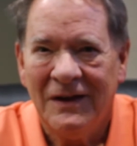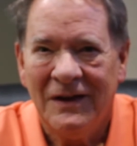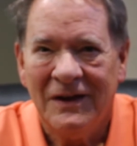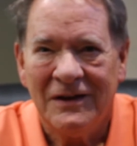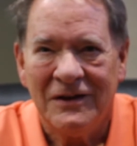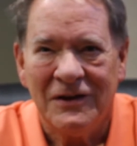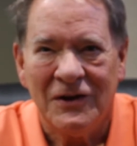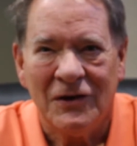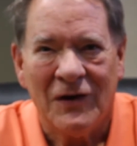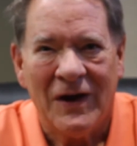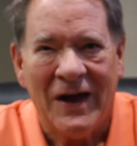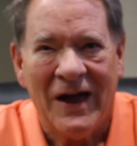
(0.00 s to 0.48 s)

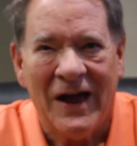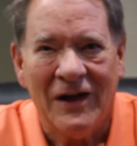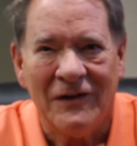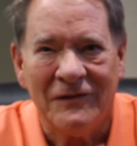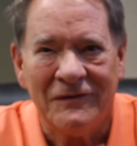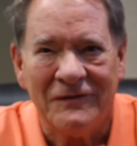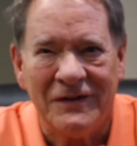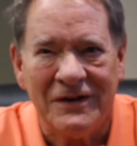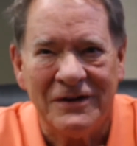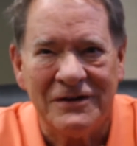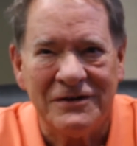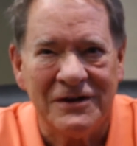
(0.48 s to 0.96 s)
You know, Al
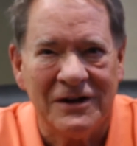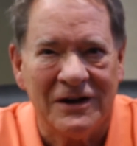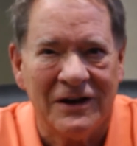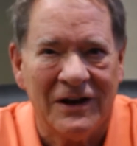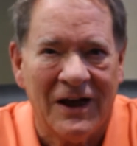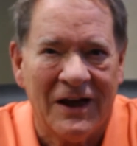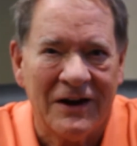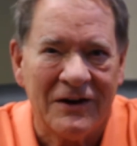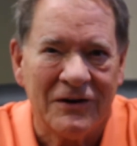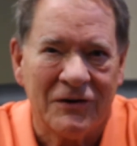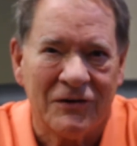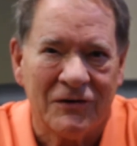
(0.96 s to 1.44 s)
Vitt did a
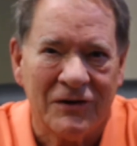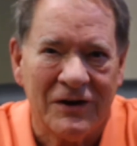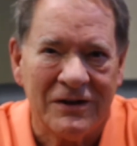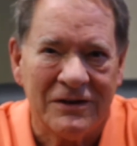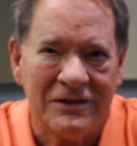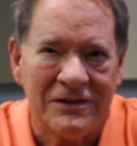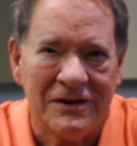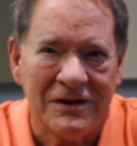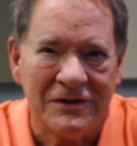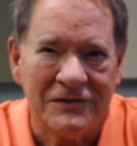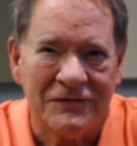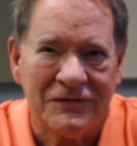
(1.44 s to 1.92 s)
lot of great
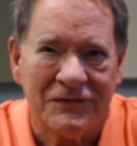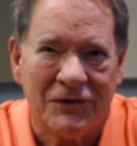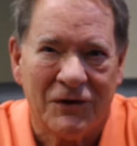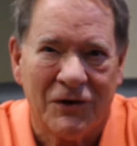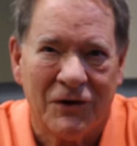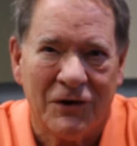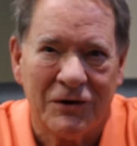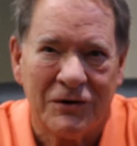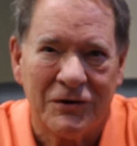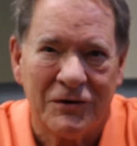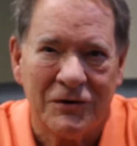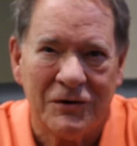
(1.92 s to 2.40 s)
things for
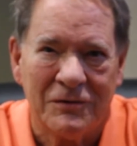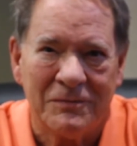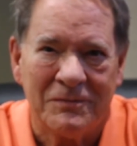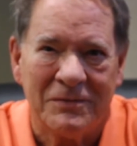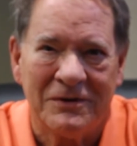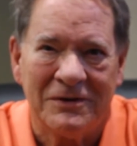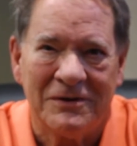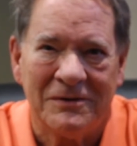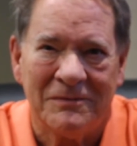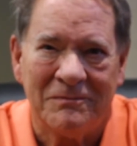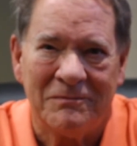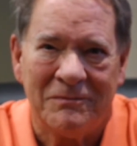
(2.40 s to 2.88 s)
ARCO,
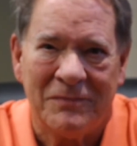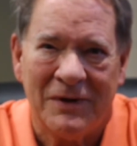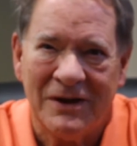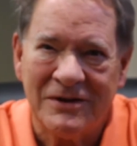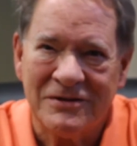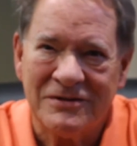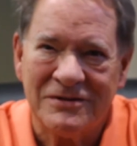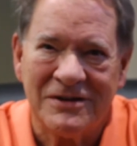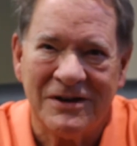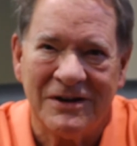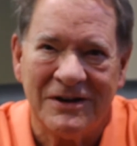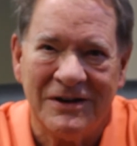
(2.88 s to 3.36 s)
but the
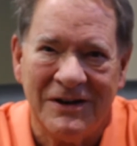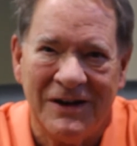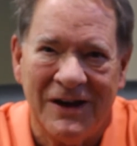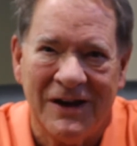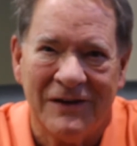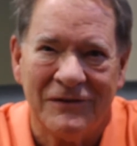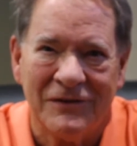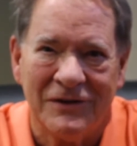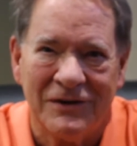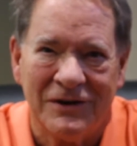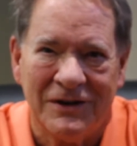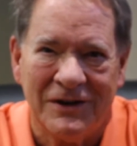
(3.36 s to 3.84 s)
best thing he
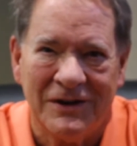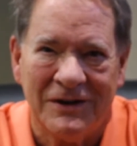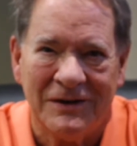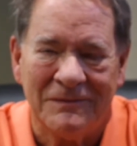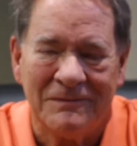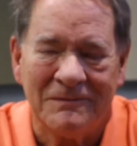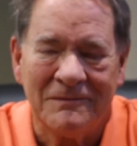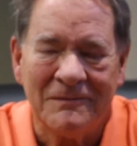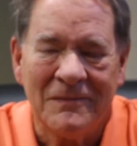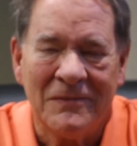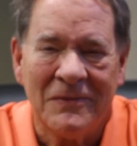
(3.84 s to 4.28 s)
ever did